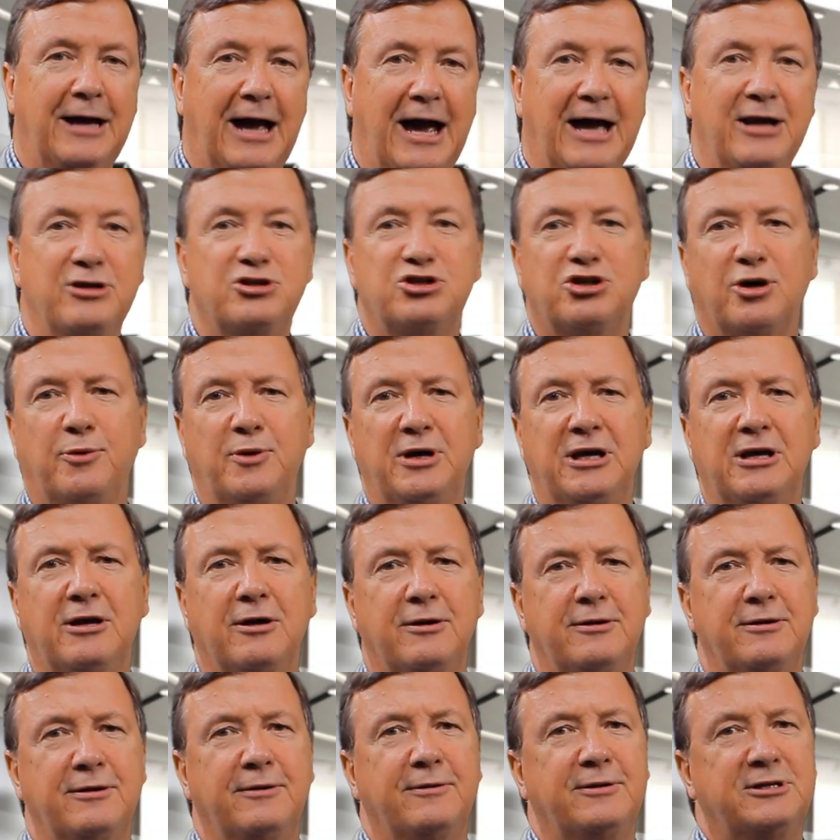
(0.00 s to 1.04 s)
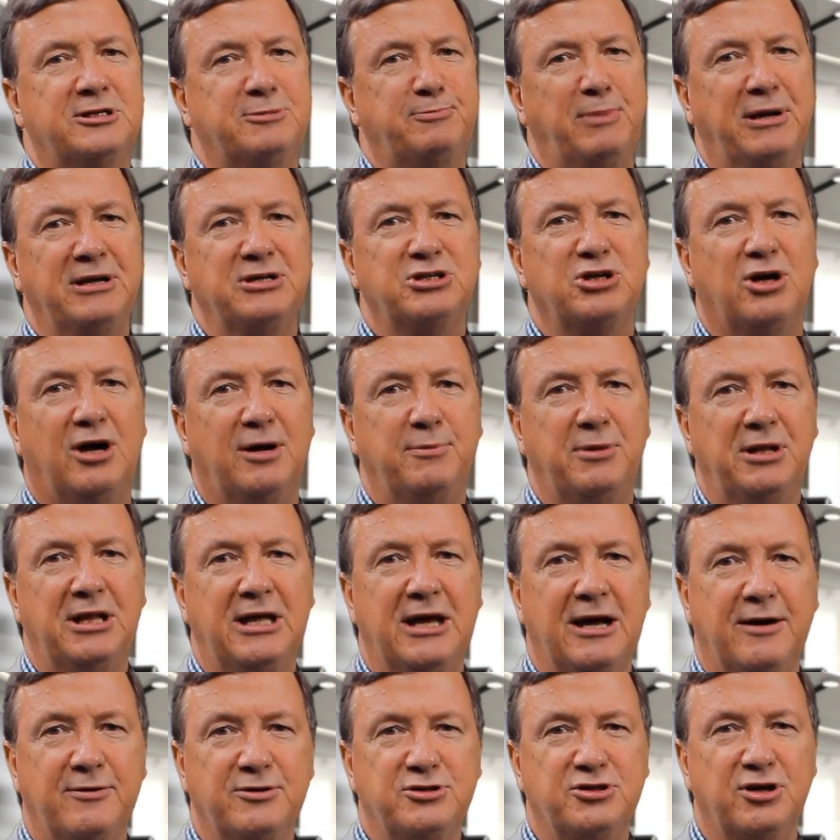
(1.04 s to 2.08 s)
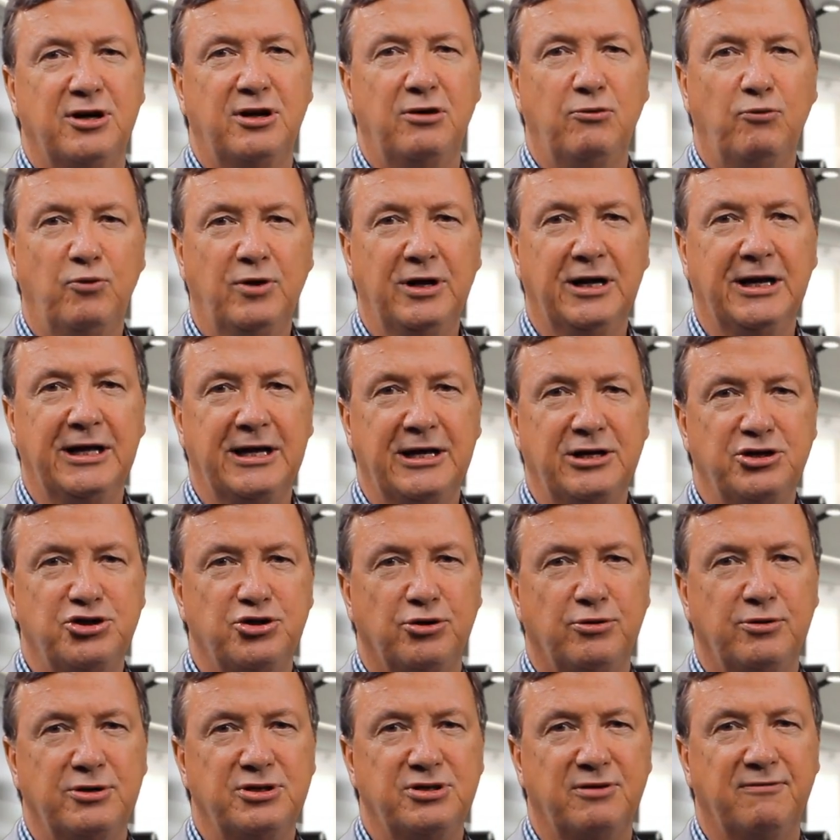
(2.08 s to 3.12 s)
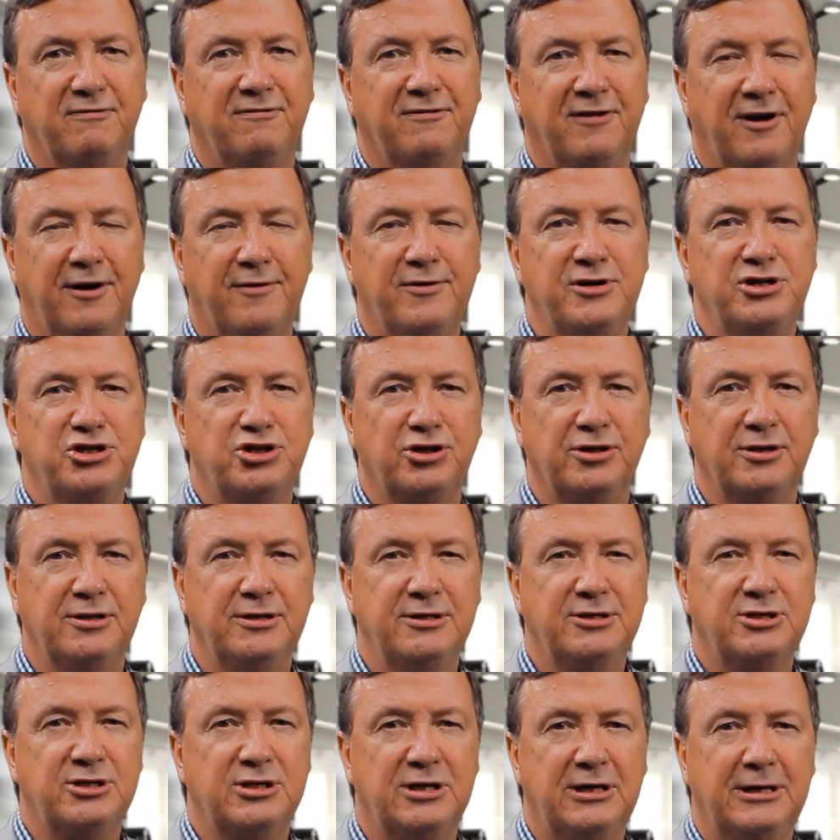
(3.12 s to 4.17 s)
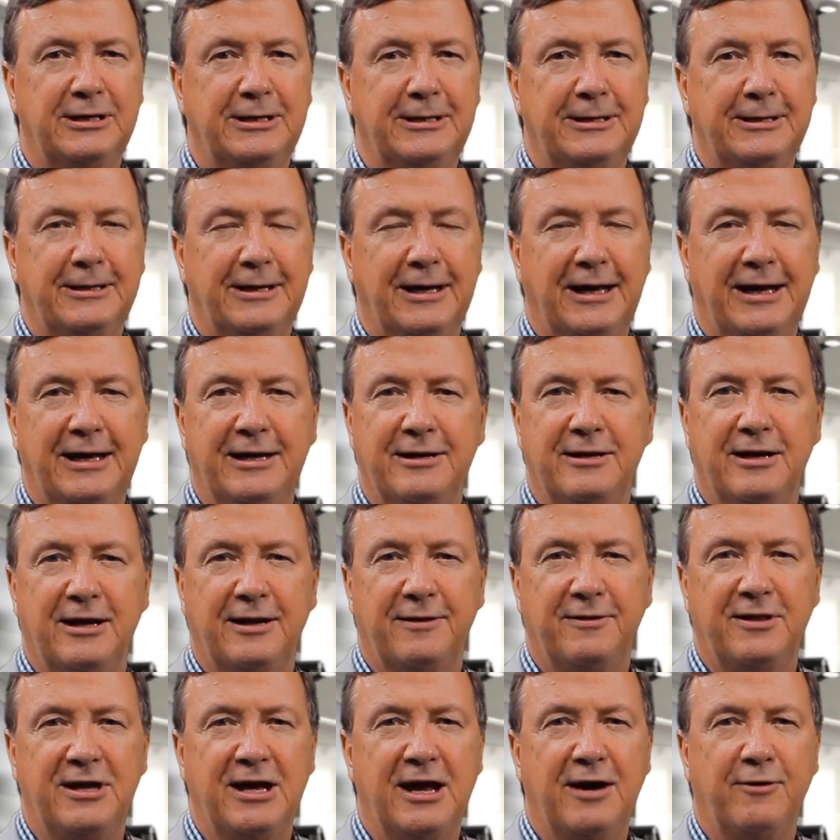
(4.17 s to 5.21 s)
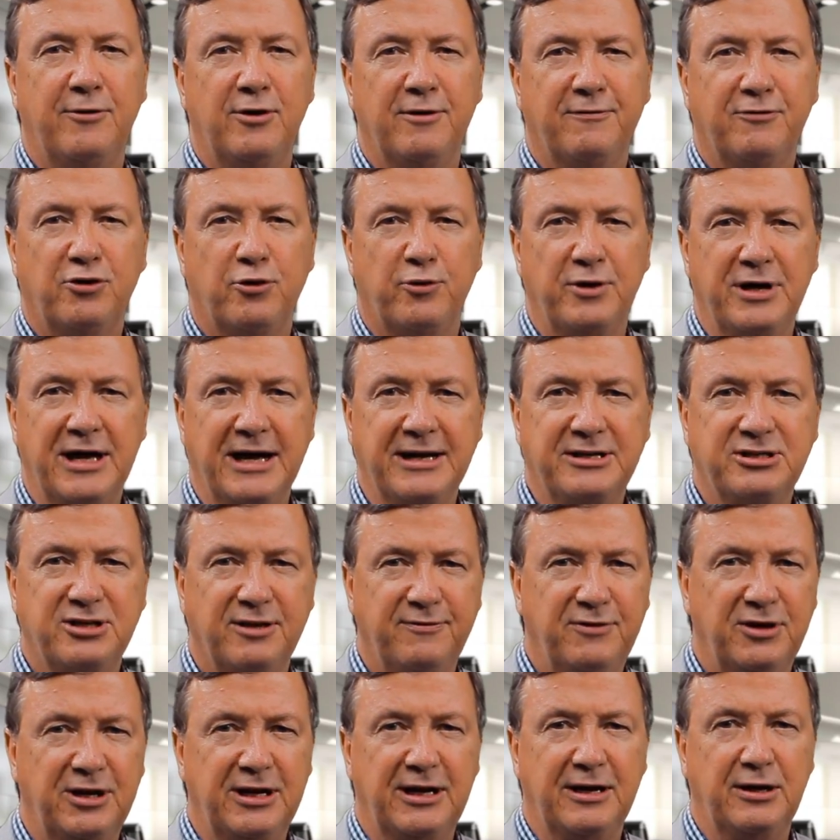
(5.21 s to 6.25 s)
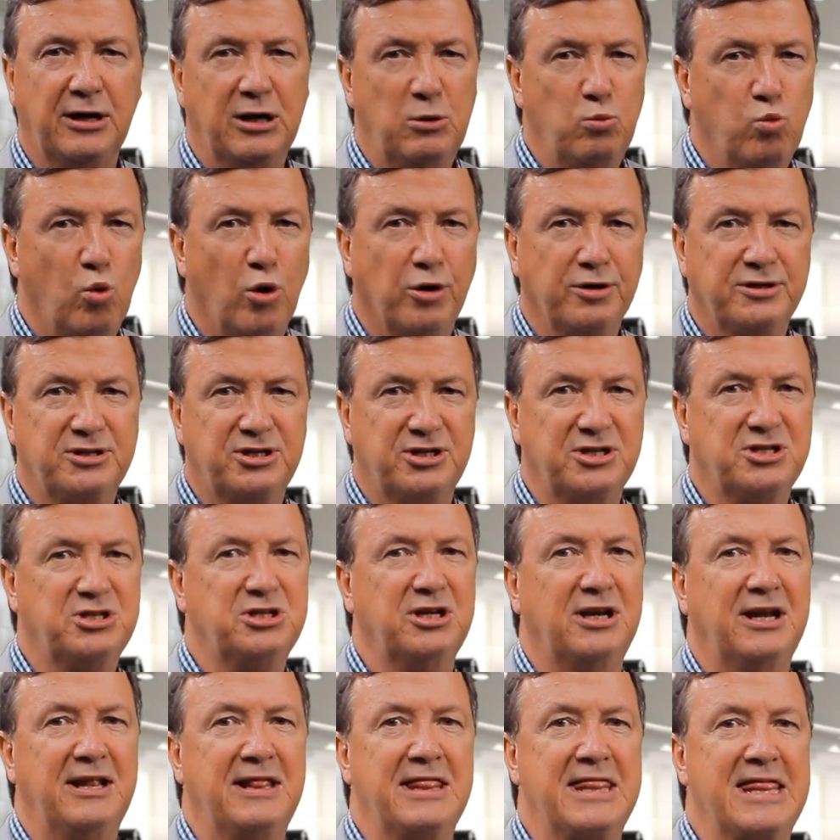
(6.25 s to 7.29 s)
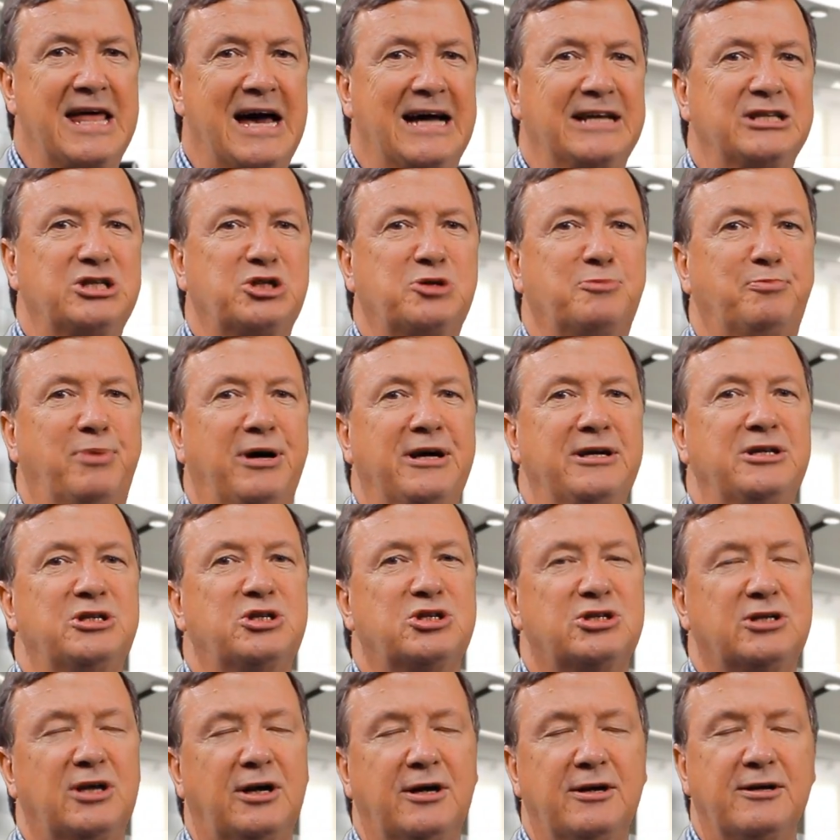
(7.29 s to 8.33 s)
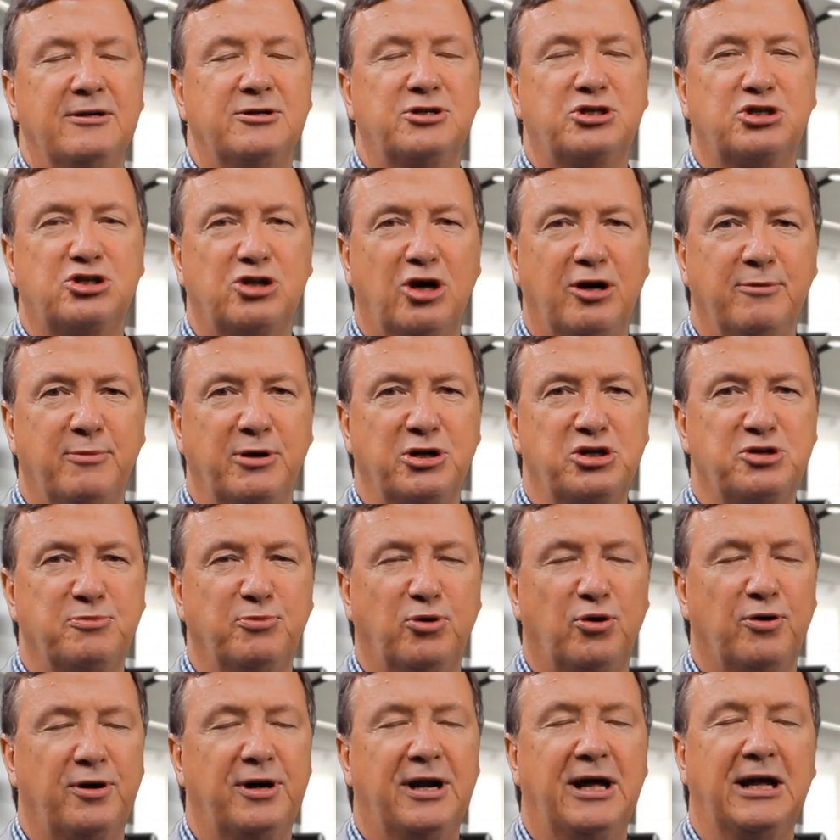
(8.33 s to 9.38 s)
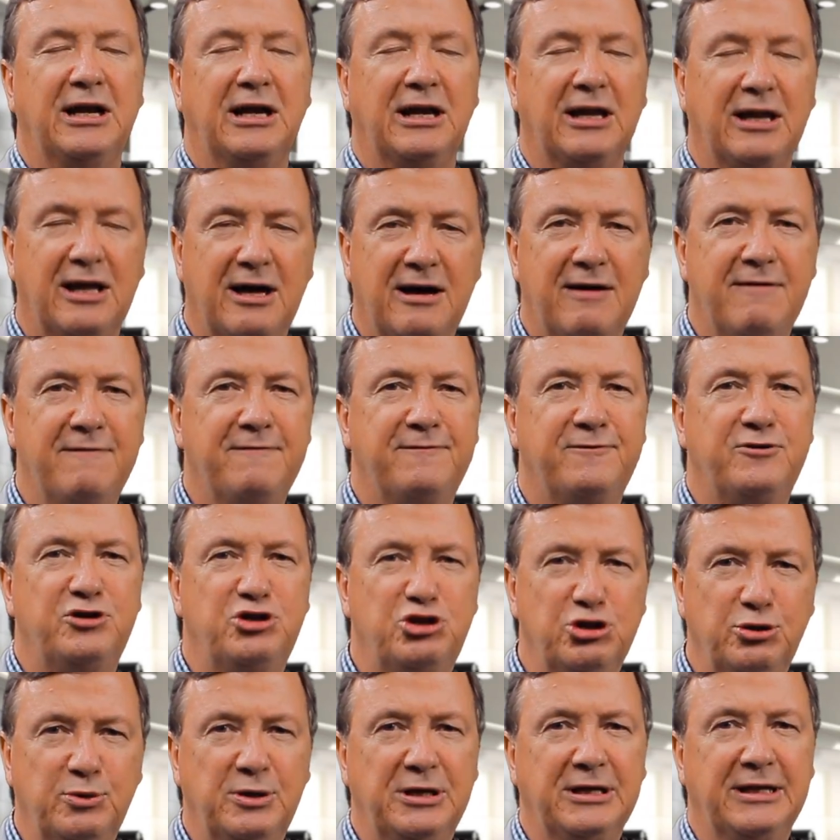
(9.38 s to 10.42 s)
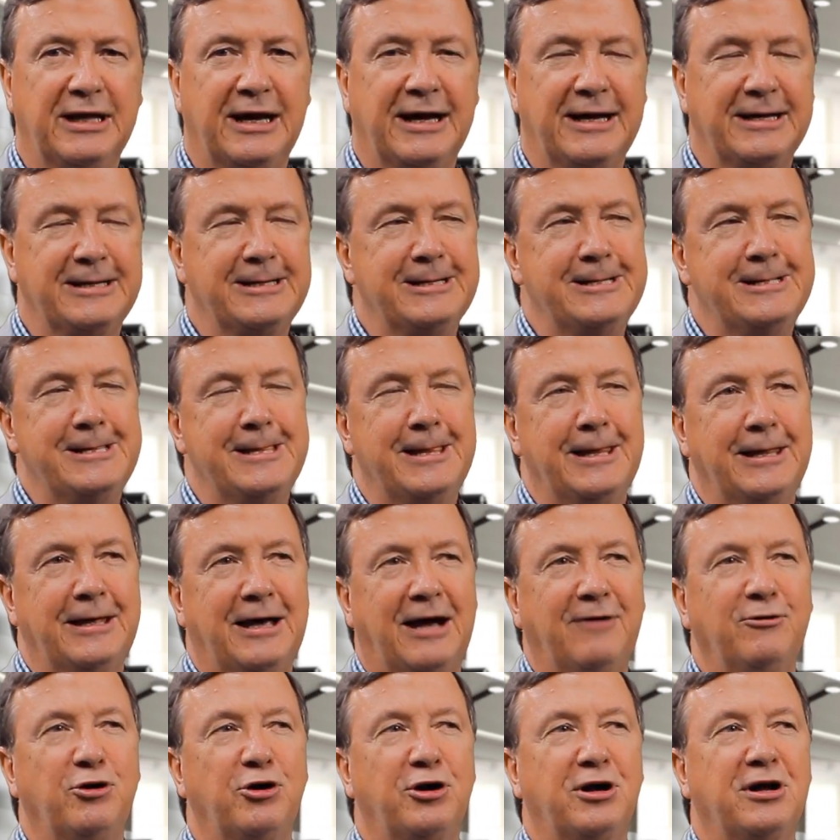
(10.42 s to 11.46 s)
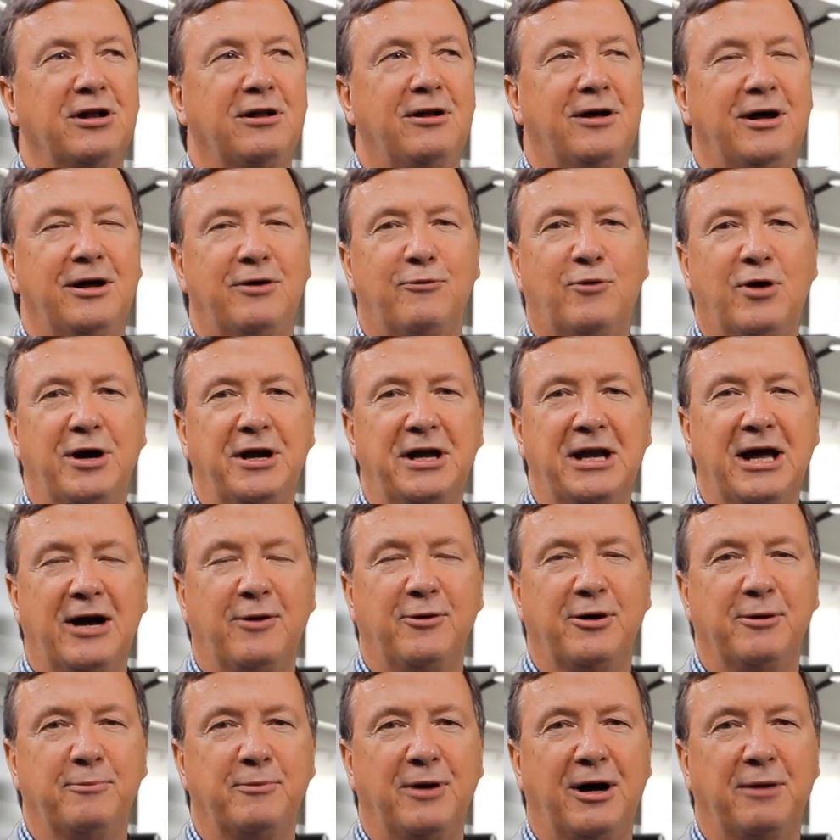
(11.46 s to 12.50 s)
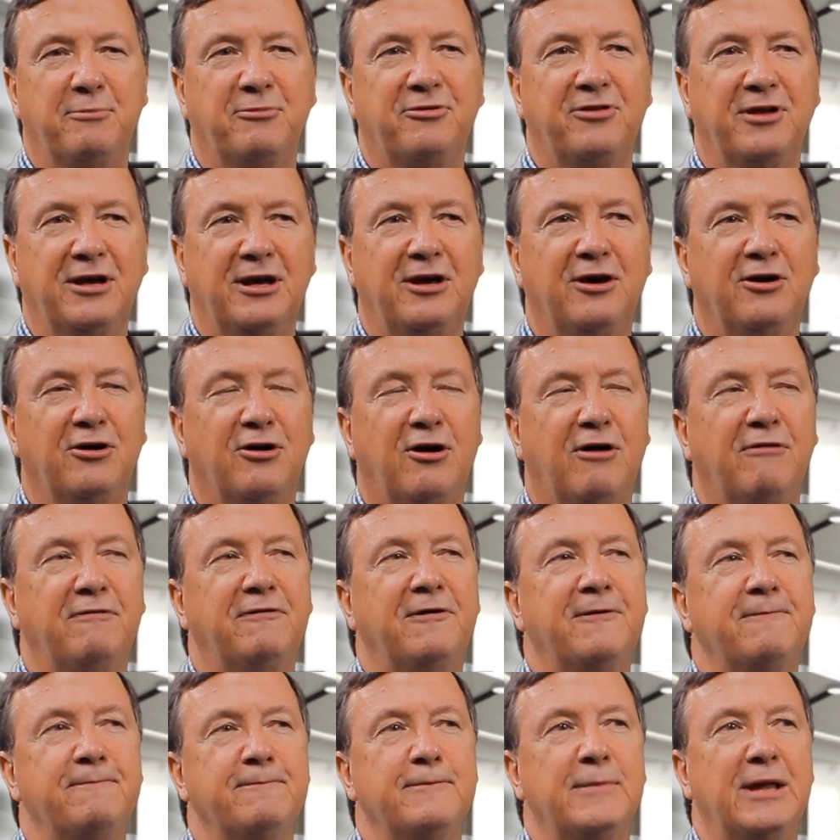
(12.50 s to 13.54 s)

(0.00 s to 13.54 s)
and so he can spend time in the areas that he really enjoys and flourishes in the area of creativity. And he wants to sit in that space so much more. And I love doing that. I've got a client right now I'm thinking of,